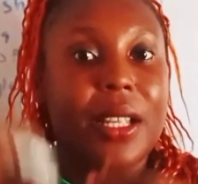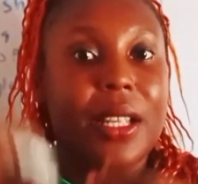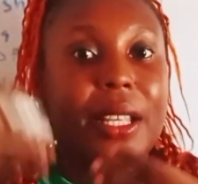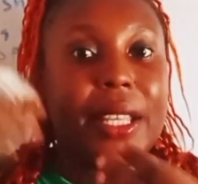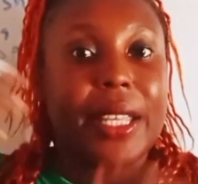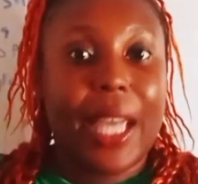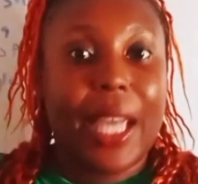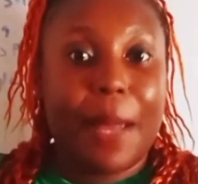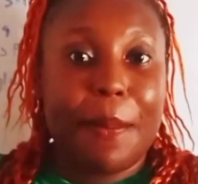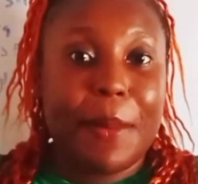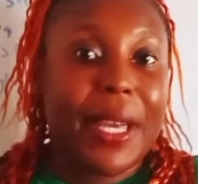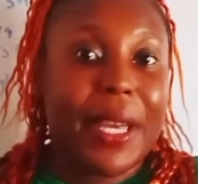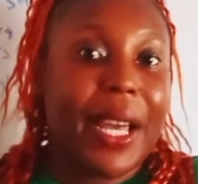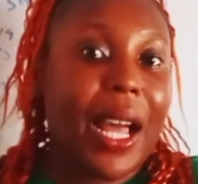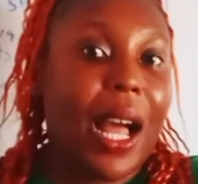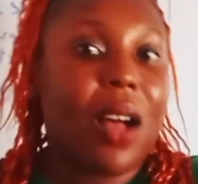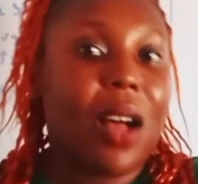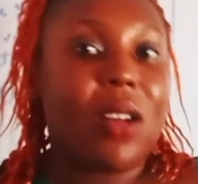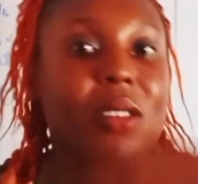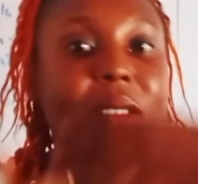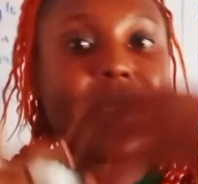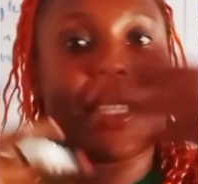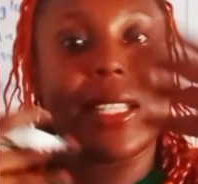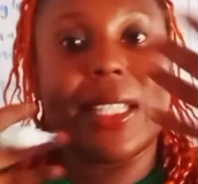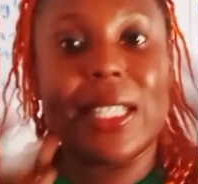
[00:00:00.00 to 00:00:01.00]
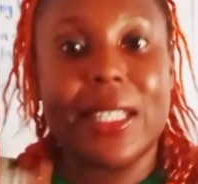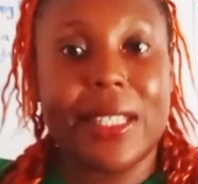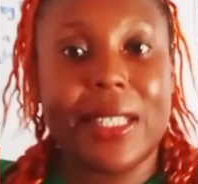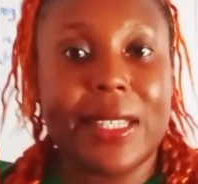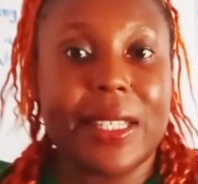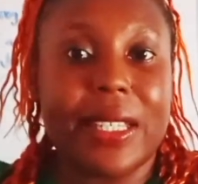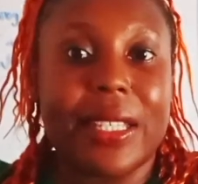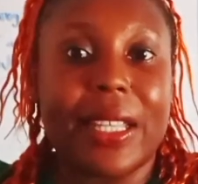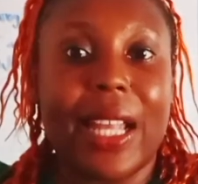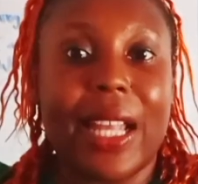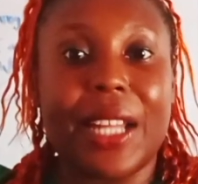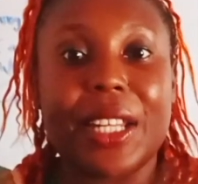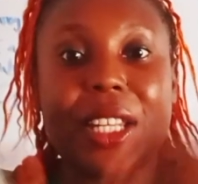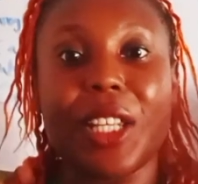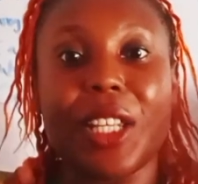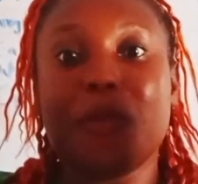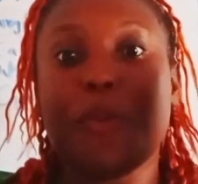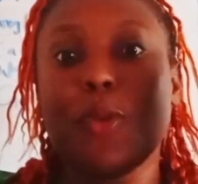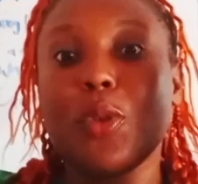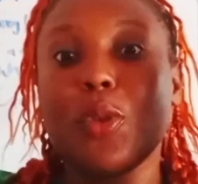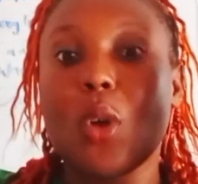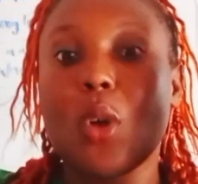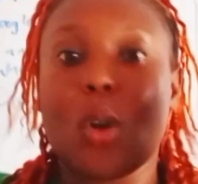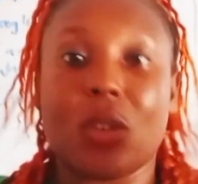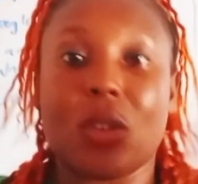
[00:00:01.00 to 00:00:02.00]
chemicals listing, and
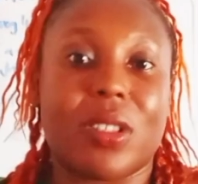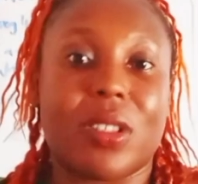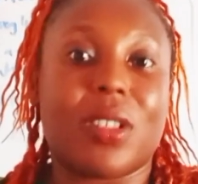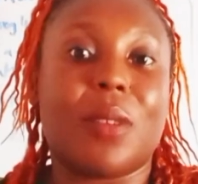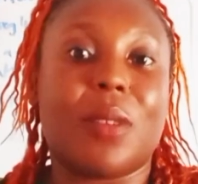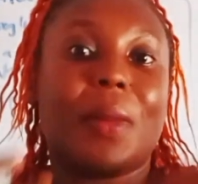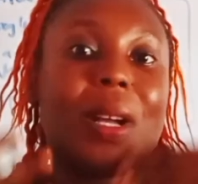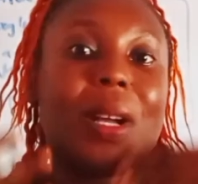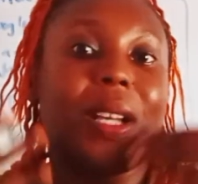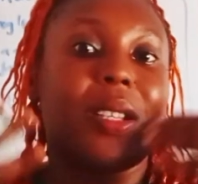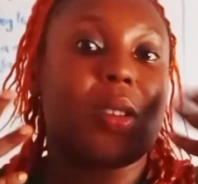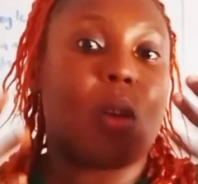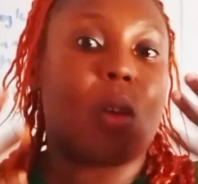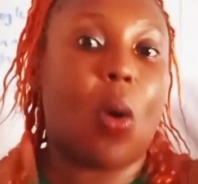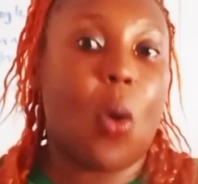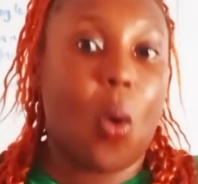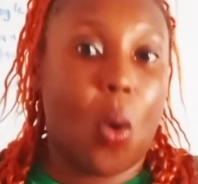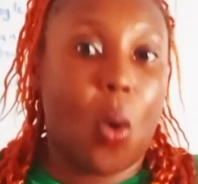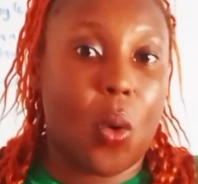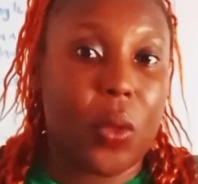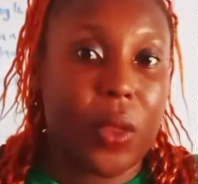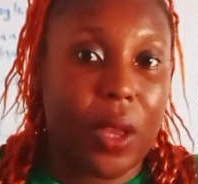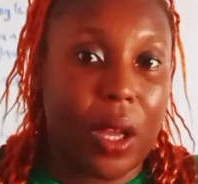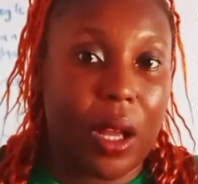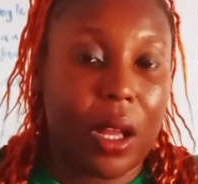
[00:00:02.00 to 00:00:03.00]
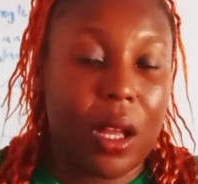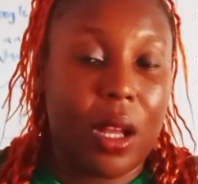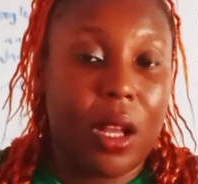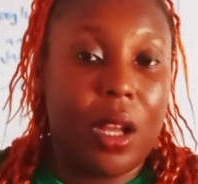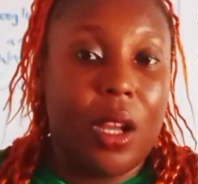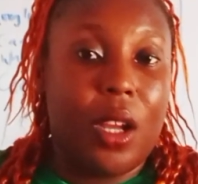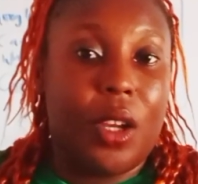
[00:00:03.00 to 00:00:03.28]
even customers order.